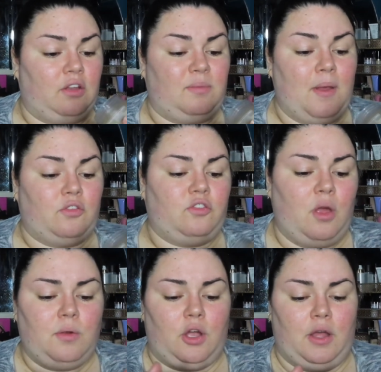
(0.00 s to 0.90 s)
It smells
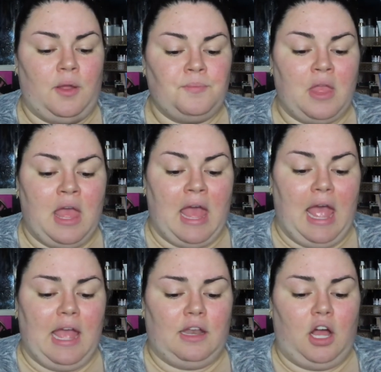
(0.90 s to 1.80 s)
so good.
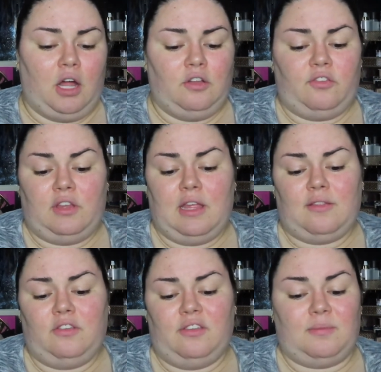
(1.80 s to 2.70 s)
And honestly,
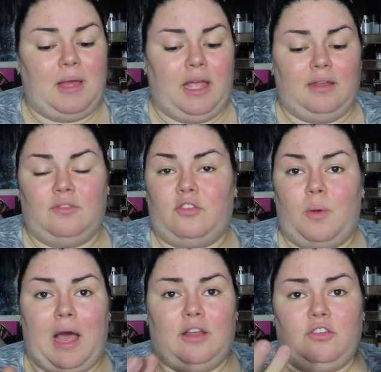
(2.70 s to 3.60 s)
this is mine, so
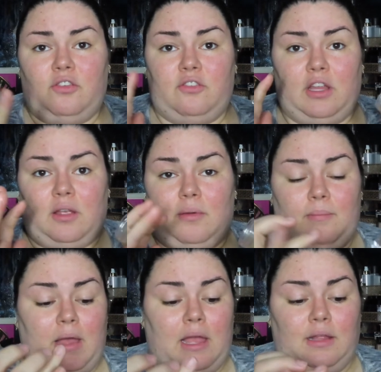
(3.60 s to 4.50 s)
I just stink
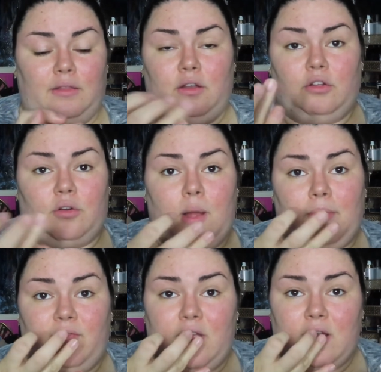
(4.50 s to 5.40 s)
my little
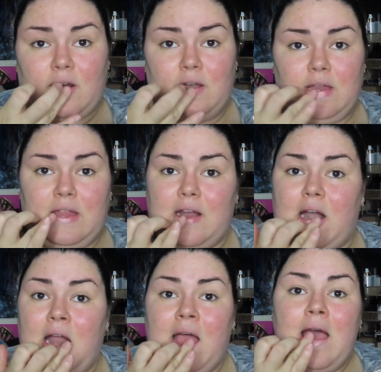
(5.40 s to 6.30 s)
grubby finger in
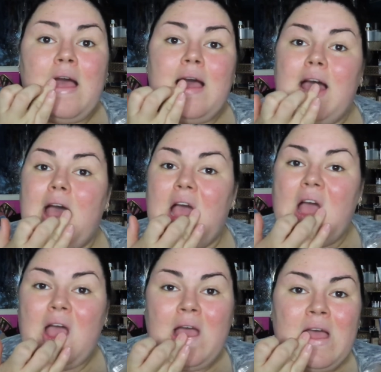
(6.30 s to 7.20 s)
here.
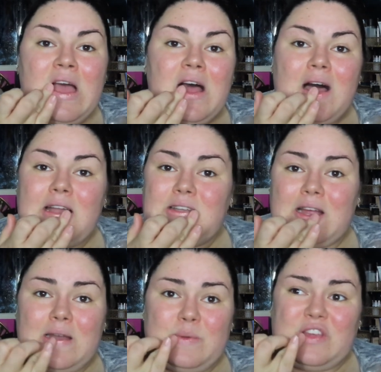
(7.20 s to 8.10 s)
I
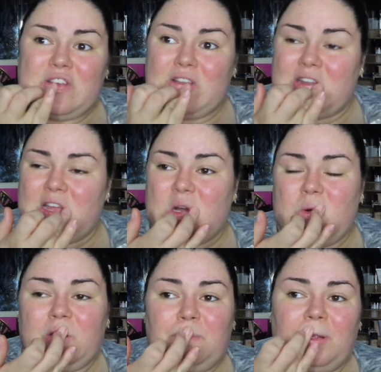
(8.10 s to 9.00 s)
try to make sure that I
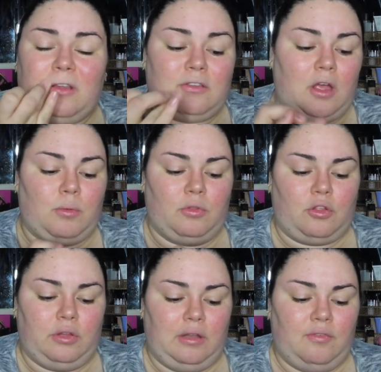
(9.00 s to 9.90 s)
always put this on with
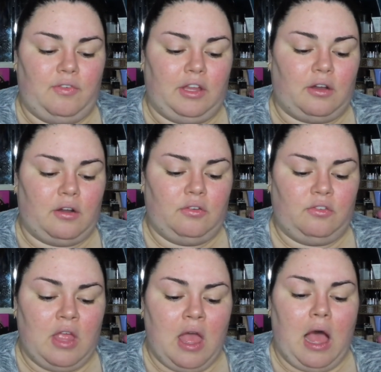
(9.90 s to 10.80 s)
clean
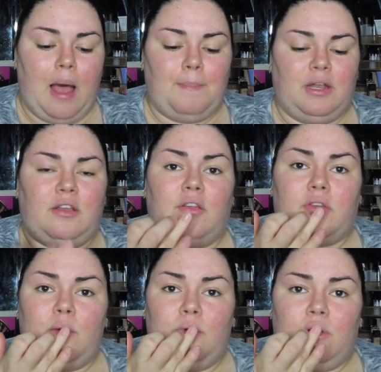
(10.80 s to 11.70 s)
fingers. But it does
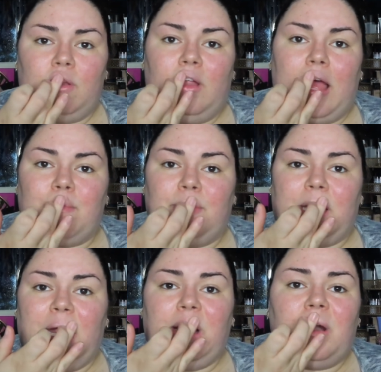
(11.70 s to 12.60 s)
come with a little
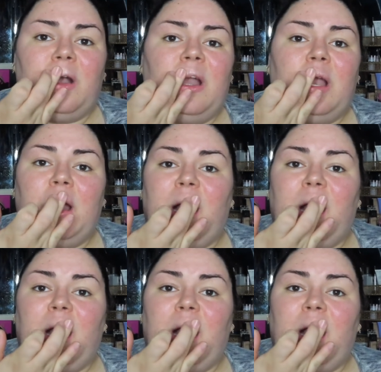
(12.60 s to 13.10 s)
applicator.